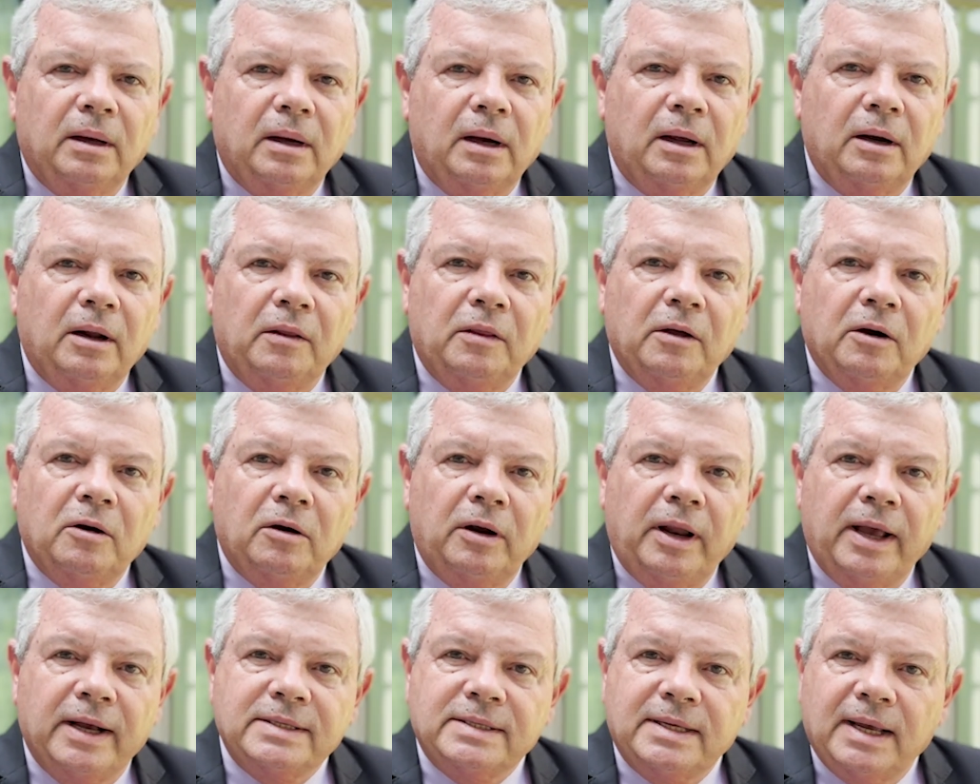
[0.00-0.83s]
Another
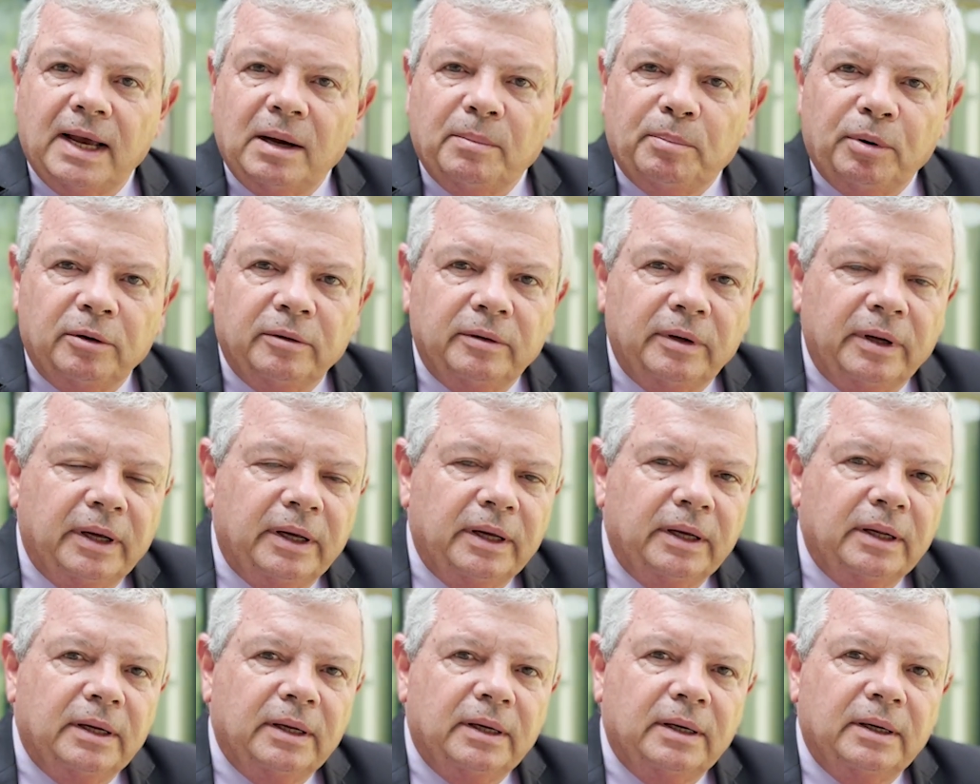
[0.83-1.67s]
good example
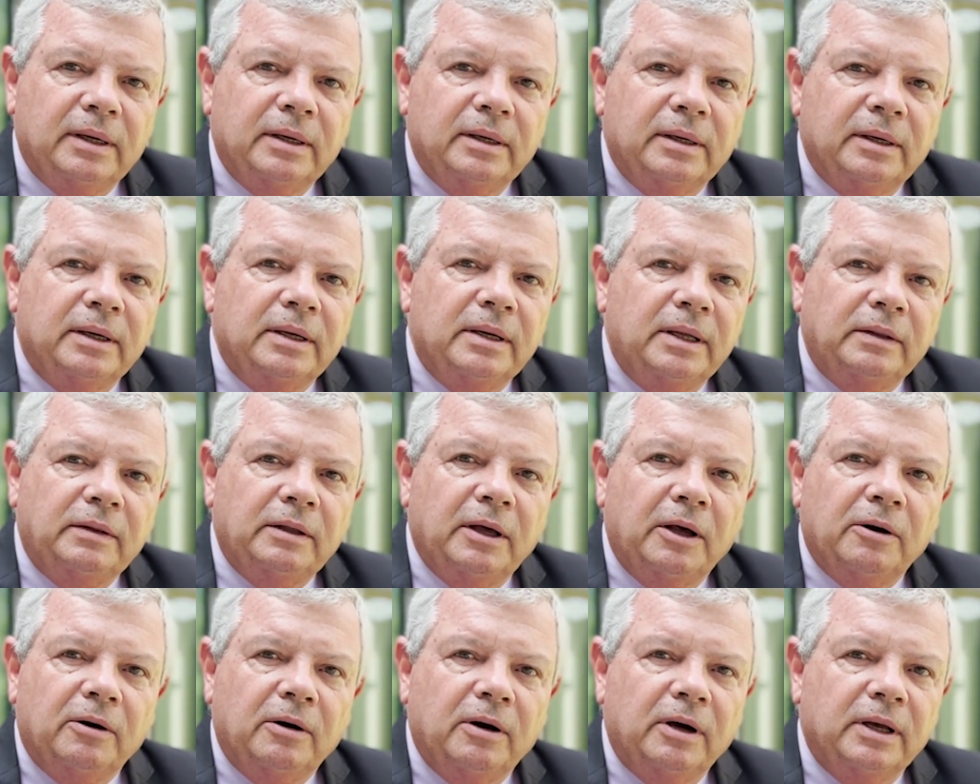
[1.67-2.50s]
in, uh, in
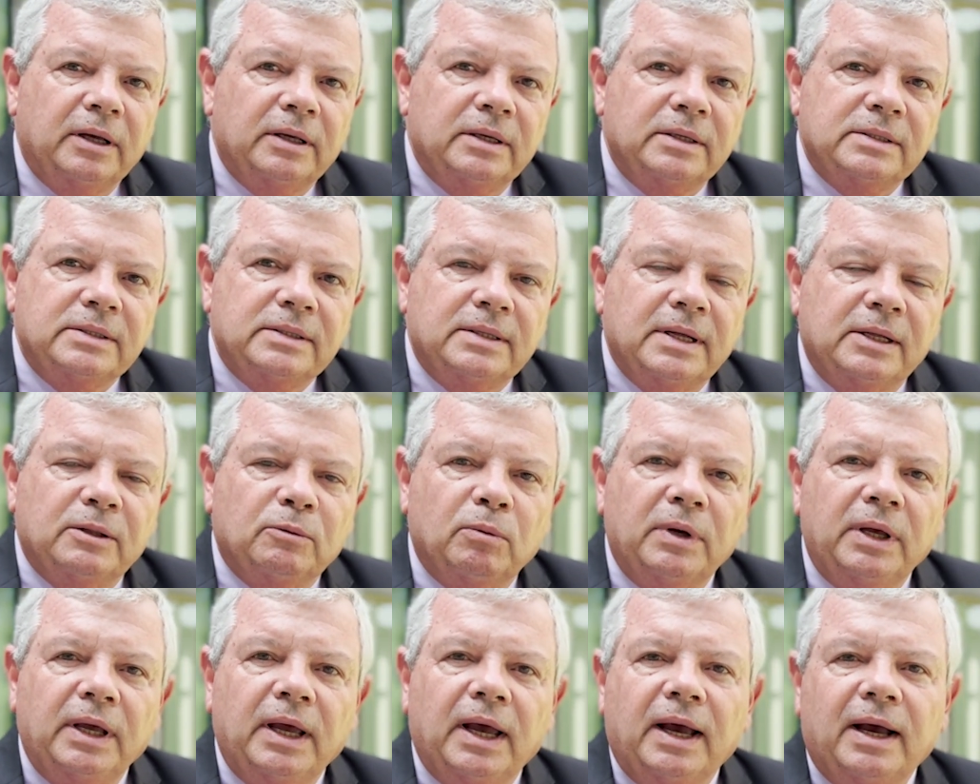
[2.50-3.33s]
Niterói is that
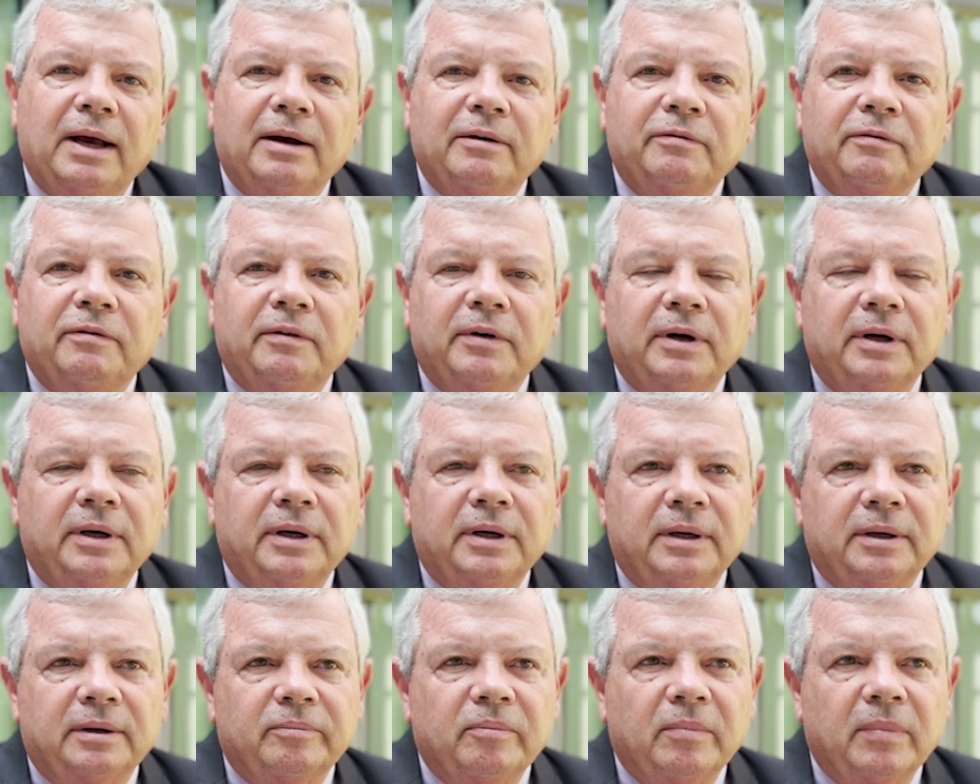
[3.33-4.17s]
we have,
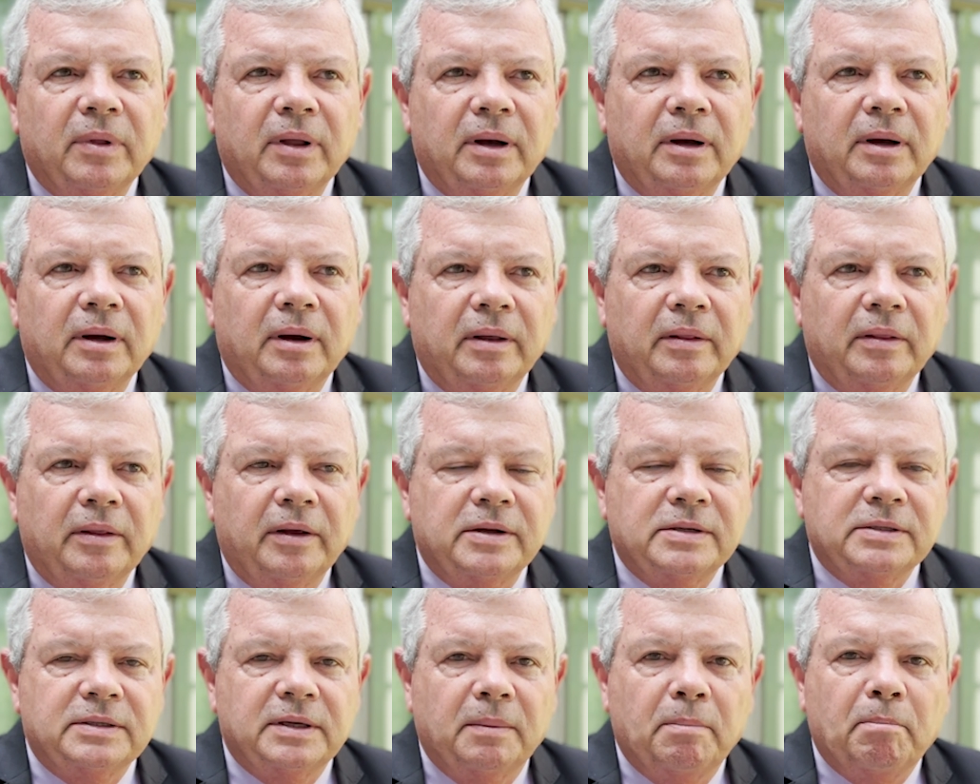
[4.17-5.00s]
uh, uh,
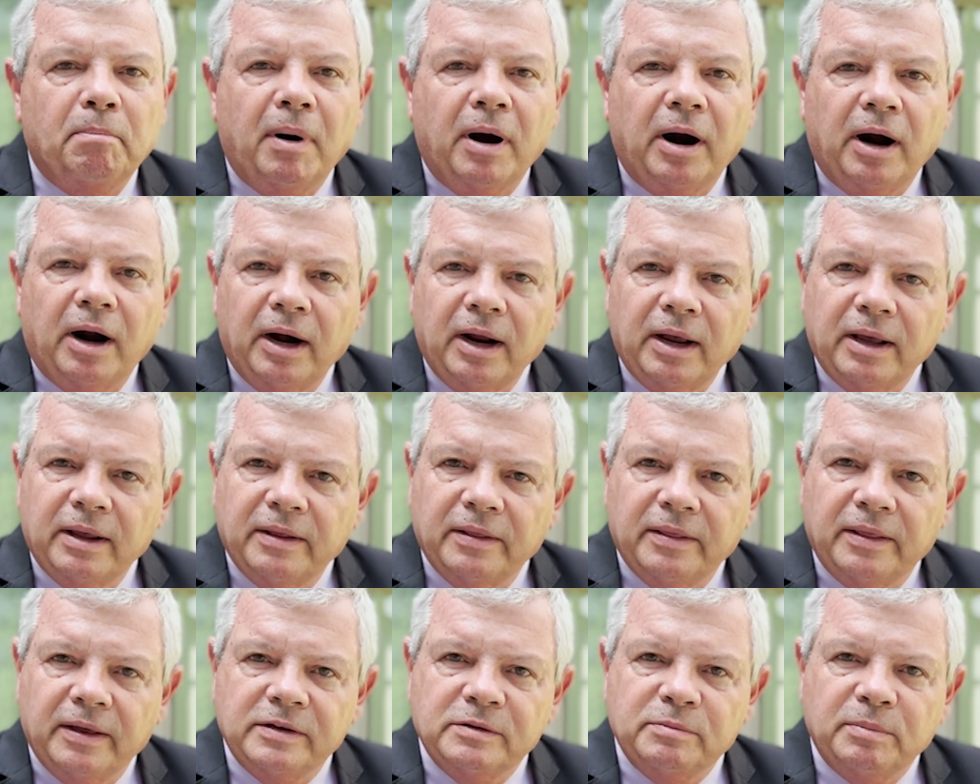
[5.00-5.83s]
there's a park
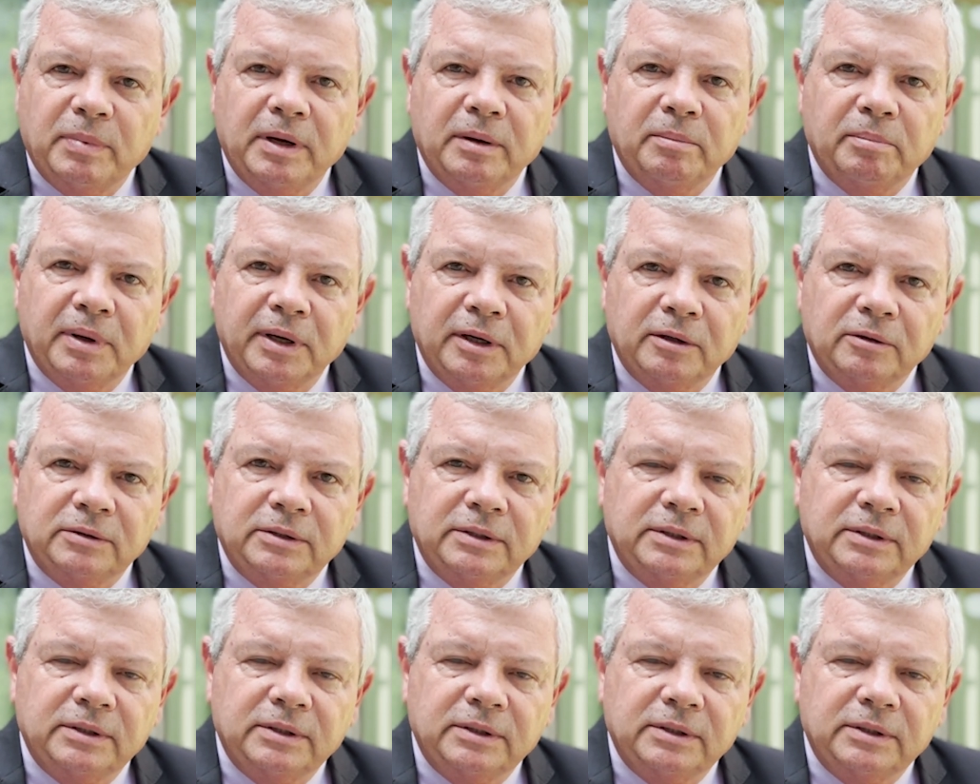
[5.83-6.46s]
that's being built